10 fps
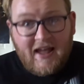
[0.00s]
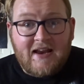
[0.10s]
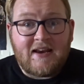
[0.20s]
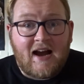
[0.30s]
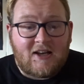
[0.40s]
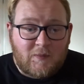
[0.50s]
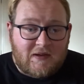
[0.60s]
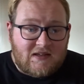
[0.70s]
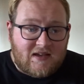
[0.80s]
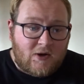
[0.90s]
in
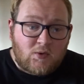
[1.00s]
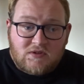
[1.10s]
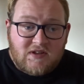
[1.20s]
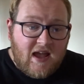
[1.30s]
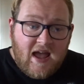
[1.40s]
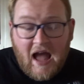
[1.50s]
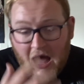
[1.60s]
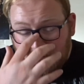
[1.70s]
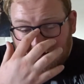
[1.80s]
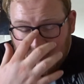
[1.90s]
Halloween Kills.
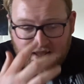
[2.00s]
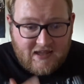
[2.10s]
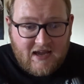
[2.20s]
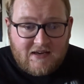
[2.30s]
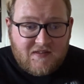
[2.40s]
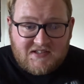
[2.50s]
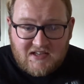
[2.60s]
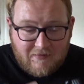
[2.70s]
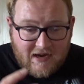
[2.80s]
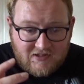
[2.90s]
I mean, again, the
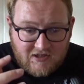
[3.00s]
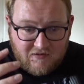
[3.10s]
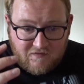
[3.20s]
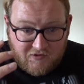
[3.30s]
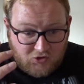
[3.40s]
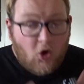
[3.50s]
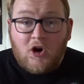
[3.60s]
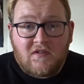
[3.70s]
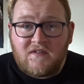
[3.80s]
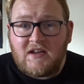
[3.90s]
cinematic
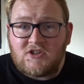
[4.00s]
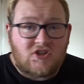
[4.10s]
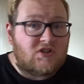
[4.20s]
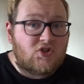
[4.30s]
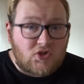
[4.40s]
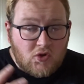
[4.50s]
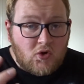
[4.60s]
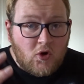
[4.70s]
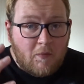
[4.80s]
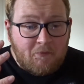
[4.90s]
photography is just
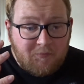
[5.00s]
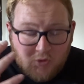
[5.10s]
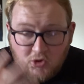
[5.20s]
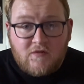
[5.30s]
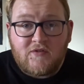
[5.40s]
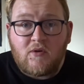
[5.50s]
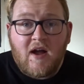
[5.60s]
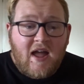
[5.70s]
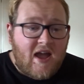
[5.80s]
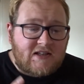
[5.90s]
so beautiful.
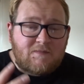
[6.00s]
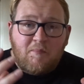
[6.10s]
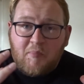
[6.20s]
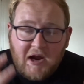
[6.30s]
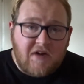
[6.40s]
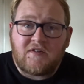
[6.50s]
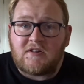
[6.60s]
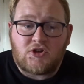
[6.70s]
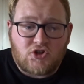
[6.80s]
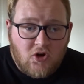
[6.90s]
It's
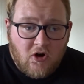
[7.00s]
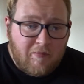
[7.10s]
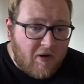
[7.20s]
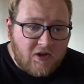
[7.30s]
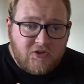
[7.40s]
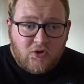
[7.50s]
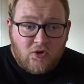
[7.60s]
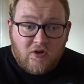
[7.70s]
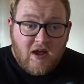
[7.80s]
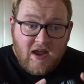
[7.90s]
perfectly shot. Part
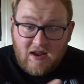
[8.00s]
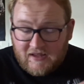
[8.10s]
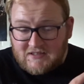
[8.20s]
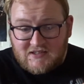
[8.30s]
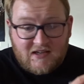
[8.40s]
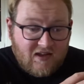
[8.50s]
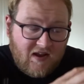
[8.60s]
two, like I said,